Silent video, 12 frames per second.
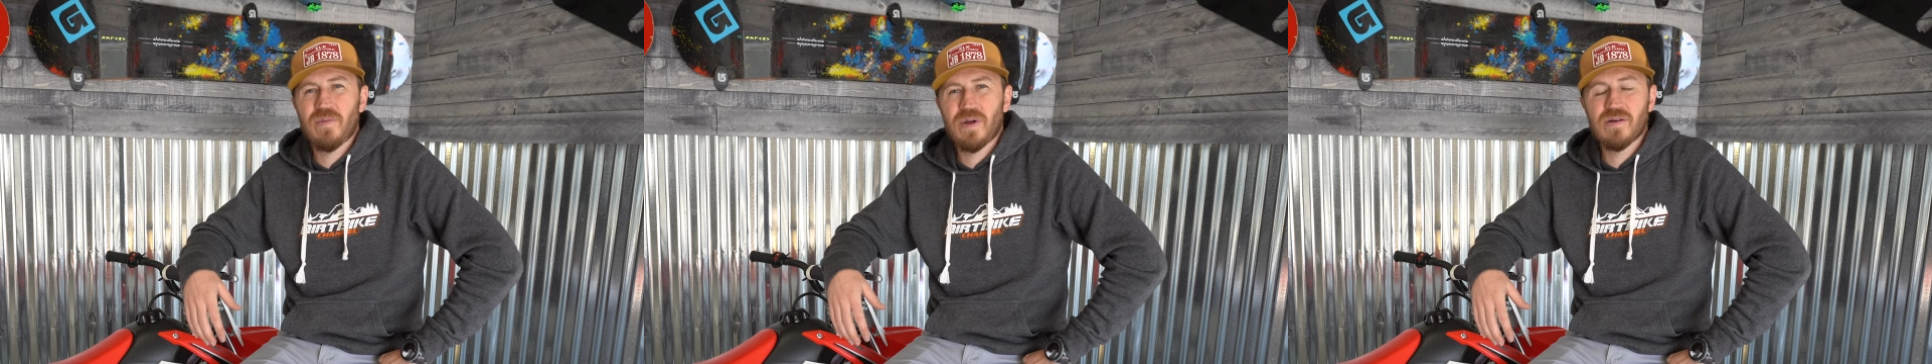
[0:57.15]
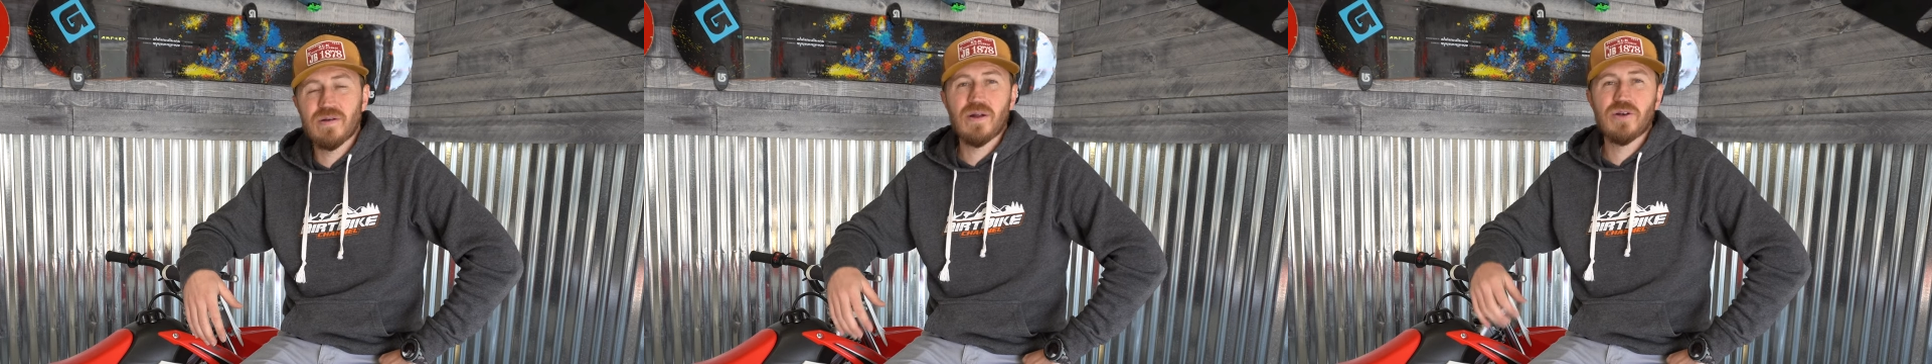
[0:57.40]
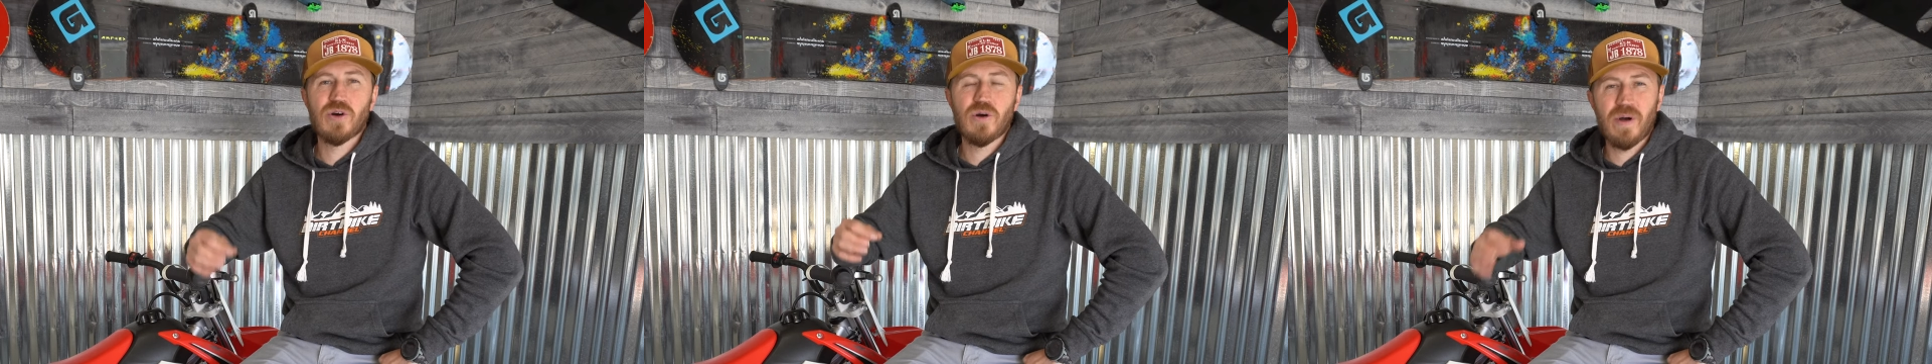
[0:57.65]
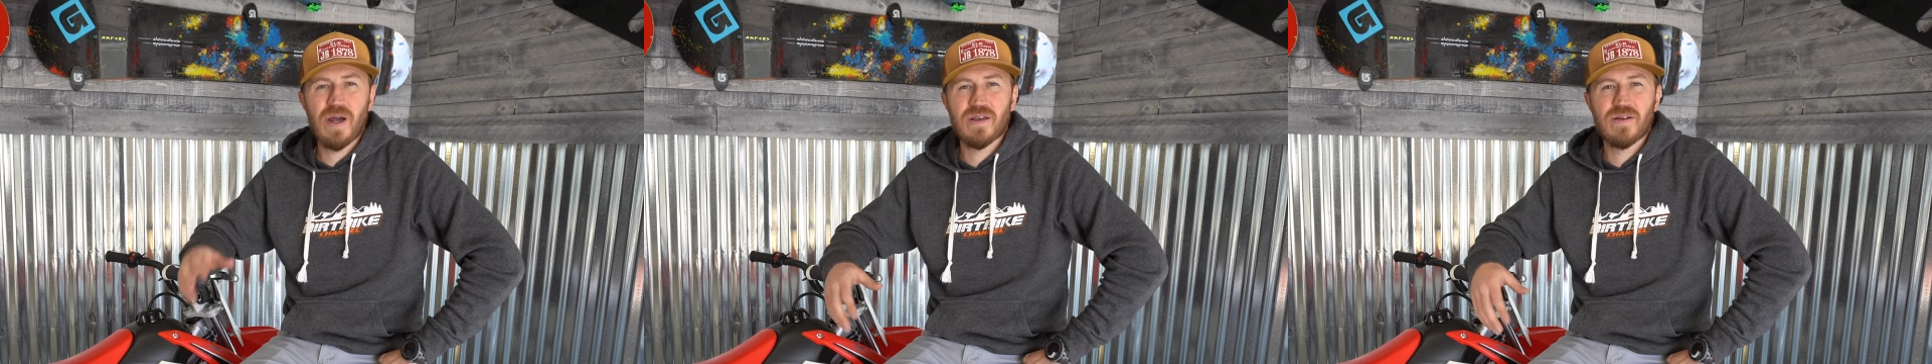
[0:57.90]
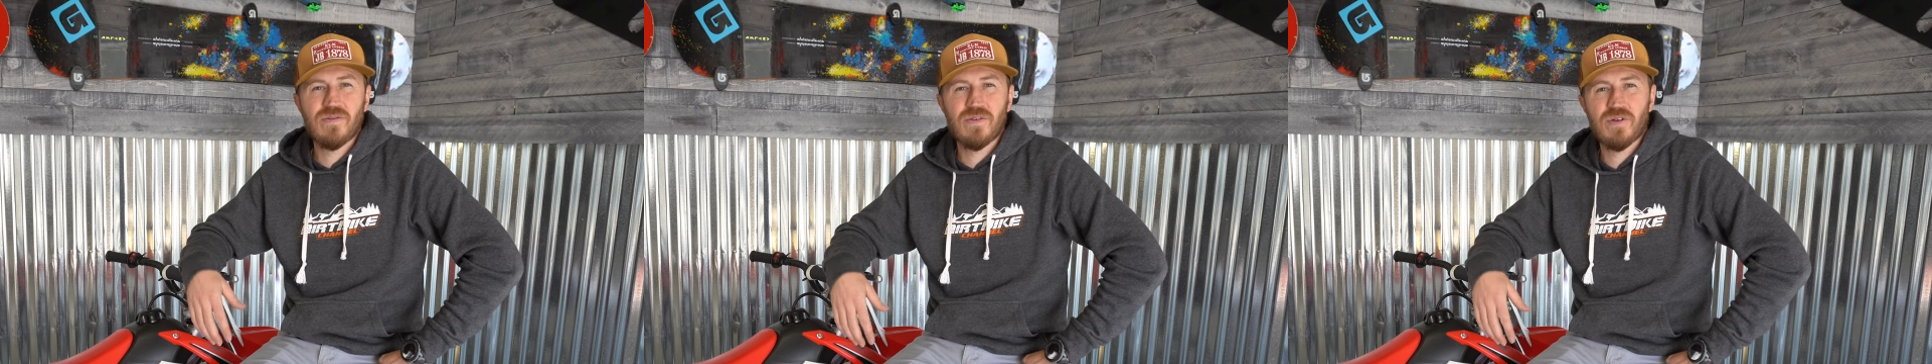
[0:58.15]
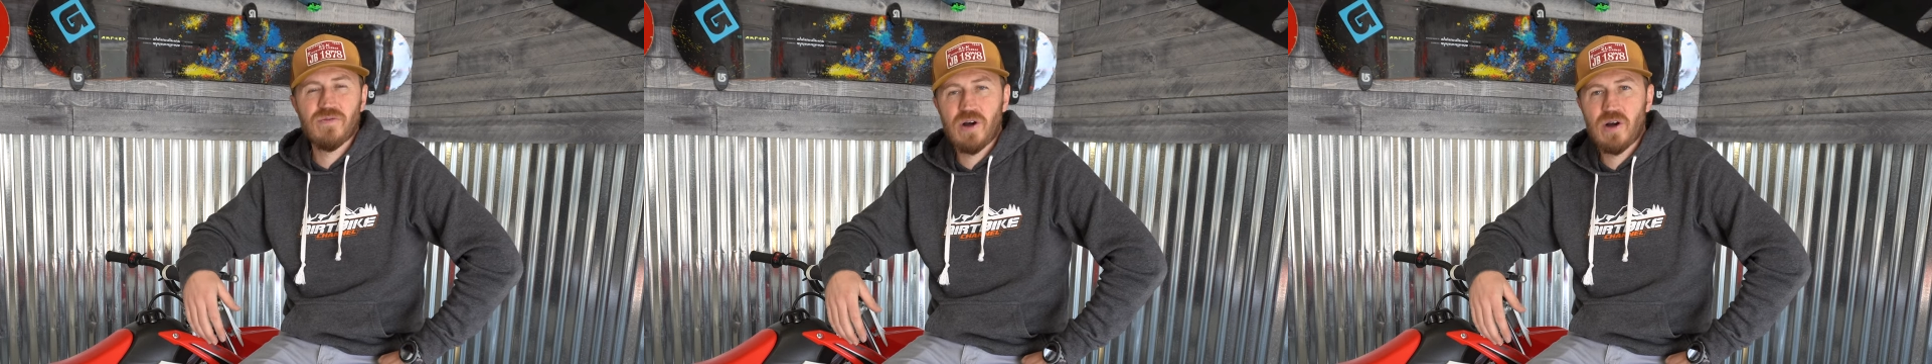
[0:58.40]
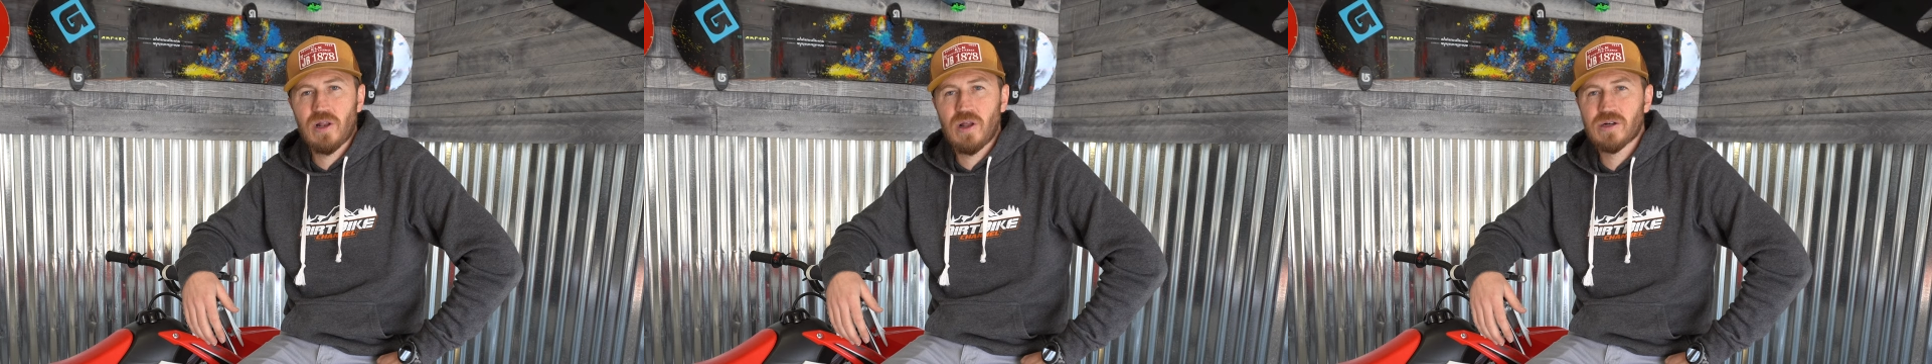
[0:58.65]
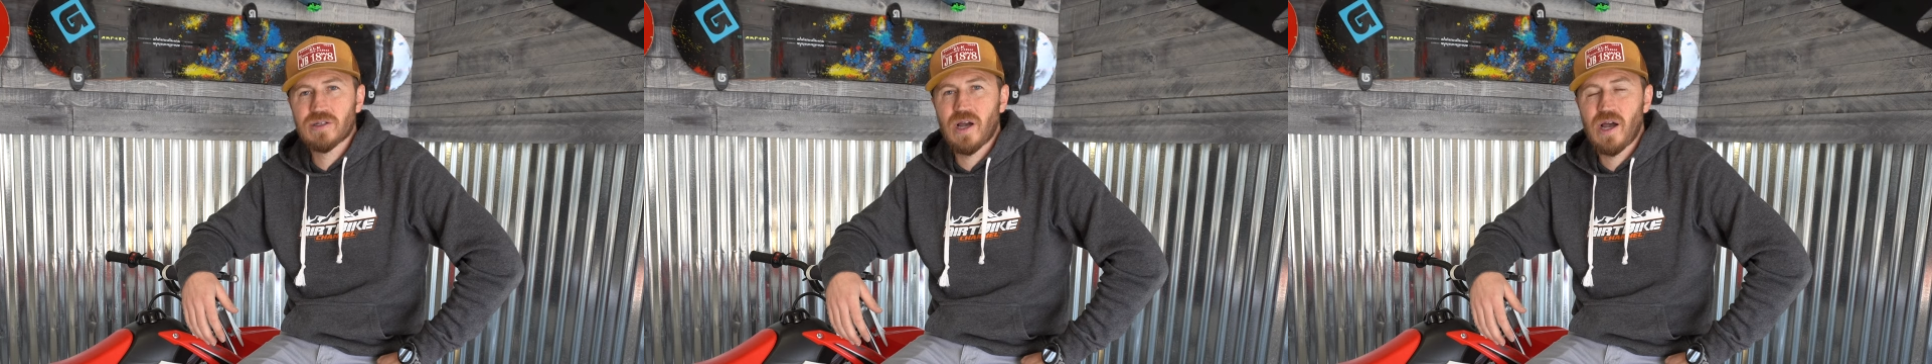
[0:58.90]
I've been dirt biking for a very
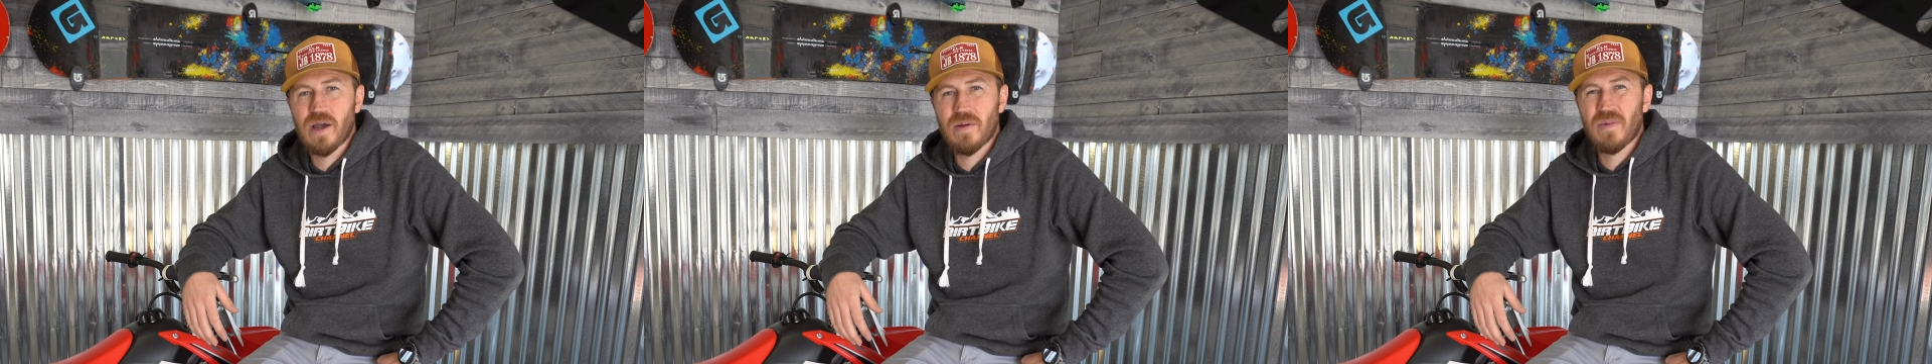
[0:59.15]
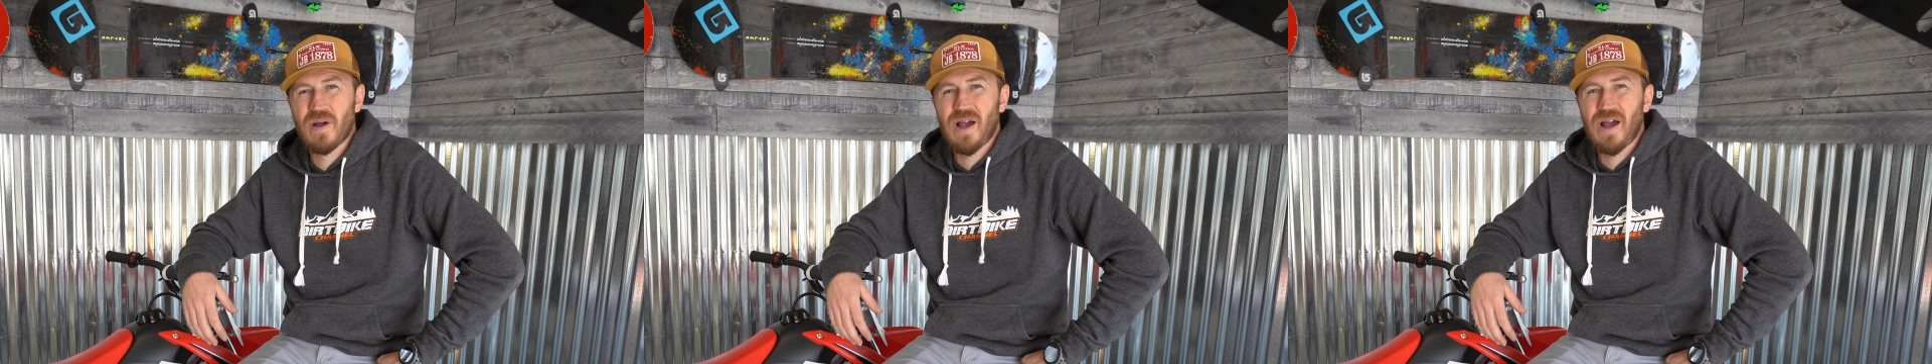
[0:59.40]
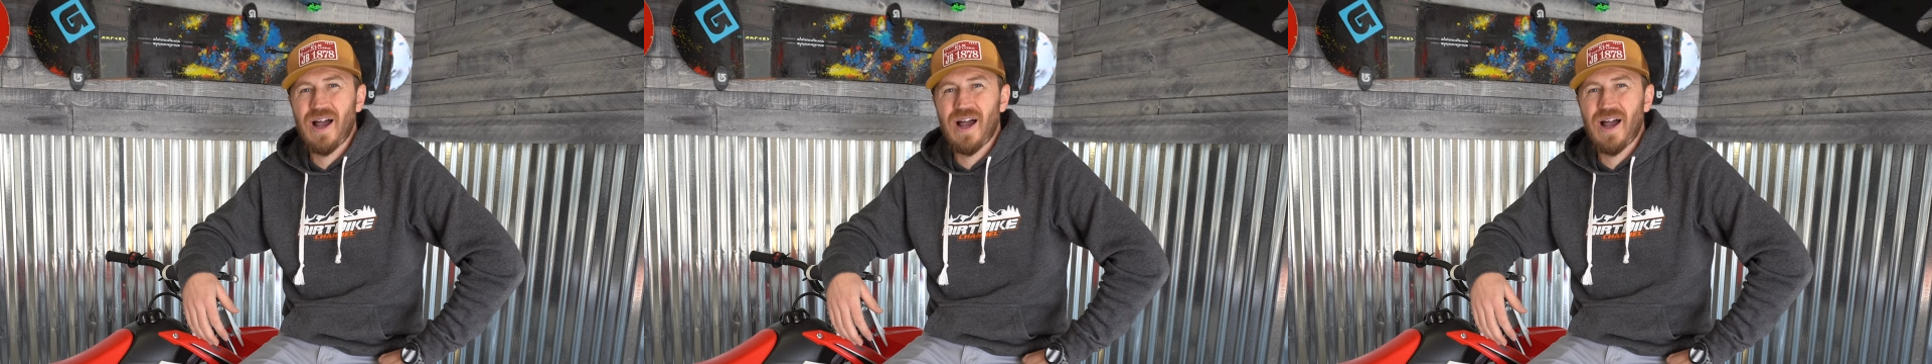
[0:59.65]
long time.